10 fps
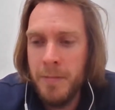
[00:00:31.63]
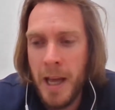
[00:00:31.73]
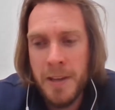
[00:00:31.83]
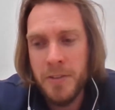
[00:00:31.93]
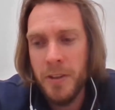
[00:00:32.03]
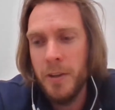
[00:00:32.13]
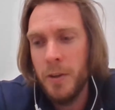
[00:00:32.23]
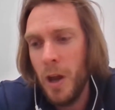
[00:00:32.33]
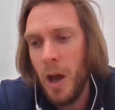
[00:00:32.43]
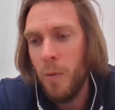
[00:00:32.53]

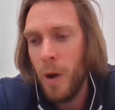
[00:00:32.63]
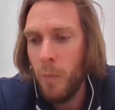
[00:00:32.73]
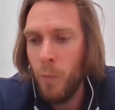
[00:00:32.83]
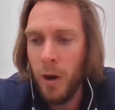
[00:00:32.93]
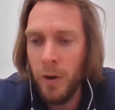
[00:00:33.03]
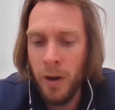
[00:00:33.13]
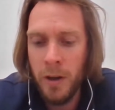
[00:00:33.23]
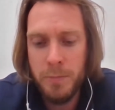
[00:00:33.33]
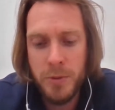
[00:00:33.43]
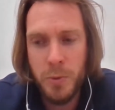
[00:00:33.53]
enter and
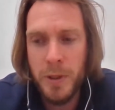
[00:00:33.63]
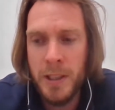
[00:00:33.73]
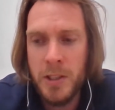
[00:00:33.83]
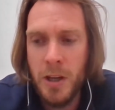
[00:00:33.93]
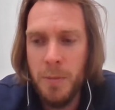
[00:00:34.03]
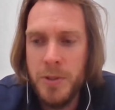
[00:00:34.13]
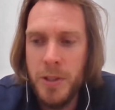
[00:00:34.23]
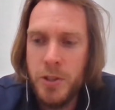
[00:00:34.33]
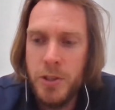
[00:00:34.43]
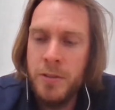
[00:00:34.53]
whatnot between each
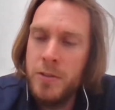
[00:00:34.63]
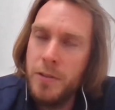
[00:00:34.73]
competition.